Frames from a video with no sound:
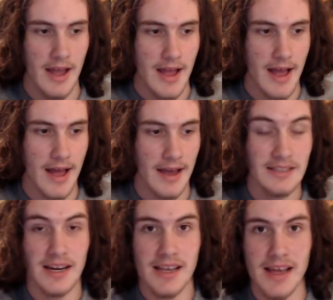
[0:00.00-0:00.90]

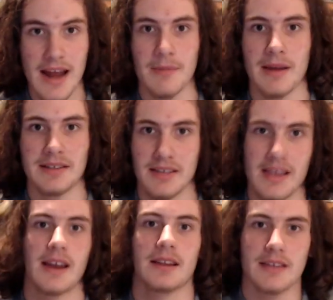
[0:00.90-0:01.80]
It's gonna get animated
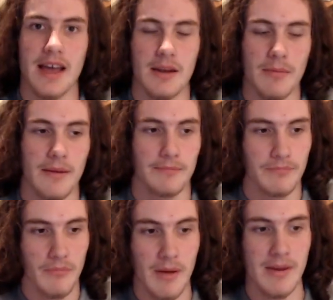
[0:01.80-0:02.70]
again in the anime.
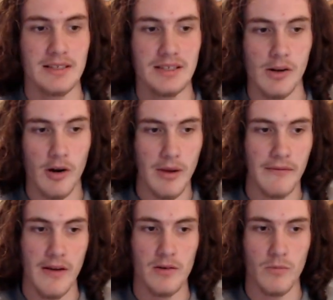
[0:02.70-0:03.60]
But basically, one of my
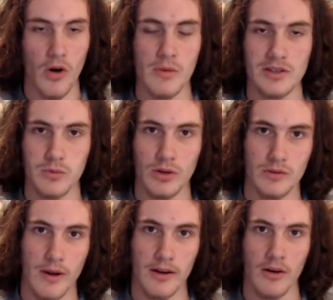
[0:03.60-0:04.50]
favorite moments
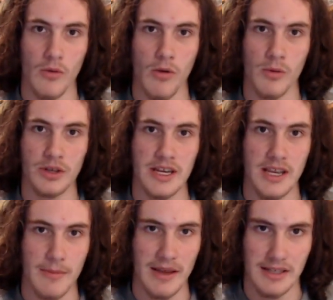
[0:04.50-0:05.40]
was when, you know,
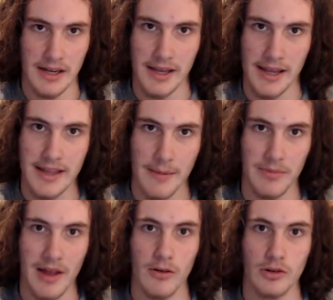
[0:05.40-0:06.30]
Momoshiki basically
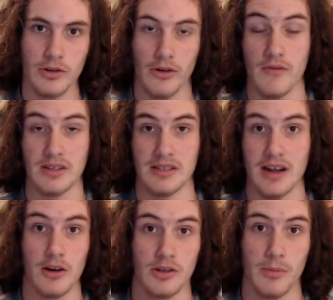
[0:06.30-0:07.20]
kidnapped Naruto, and obviously
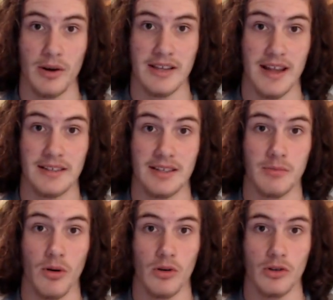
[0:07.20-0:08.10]
Naruto
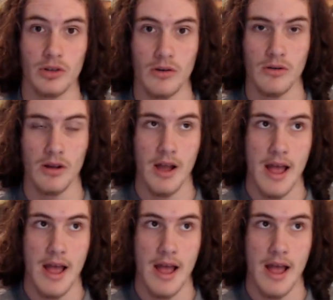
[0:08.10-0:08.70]
protected Boruto.